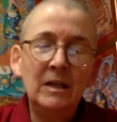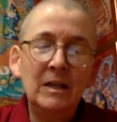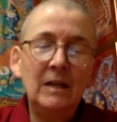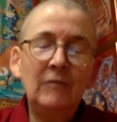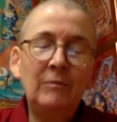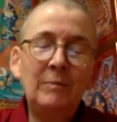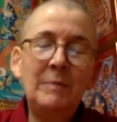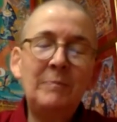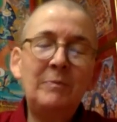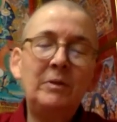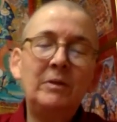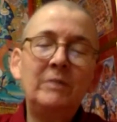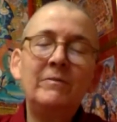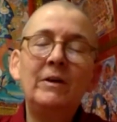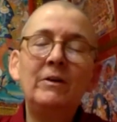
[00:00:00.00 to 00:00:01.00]
if people
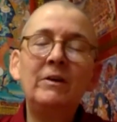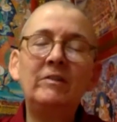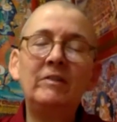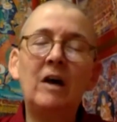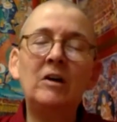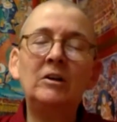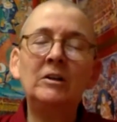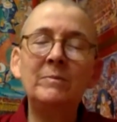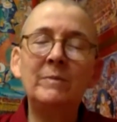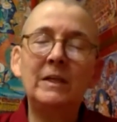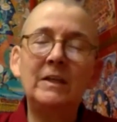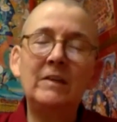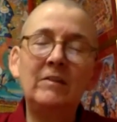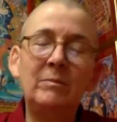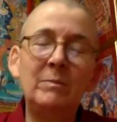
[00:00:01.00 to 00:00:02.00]
are very solemn that
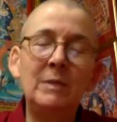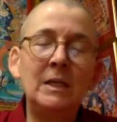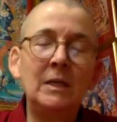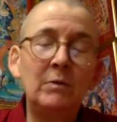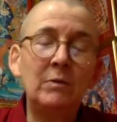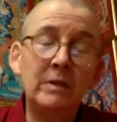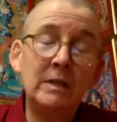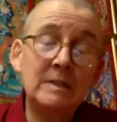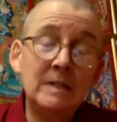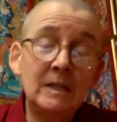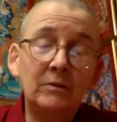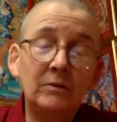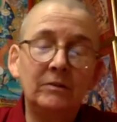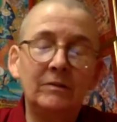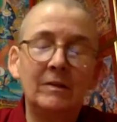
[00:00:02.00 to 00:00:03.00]
he's meeting with, he
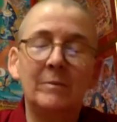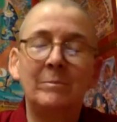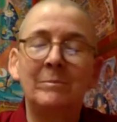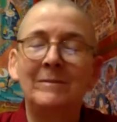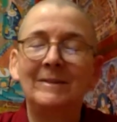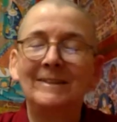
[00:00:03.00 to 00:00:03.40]
tickles them.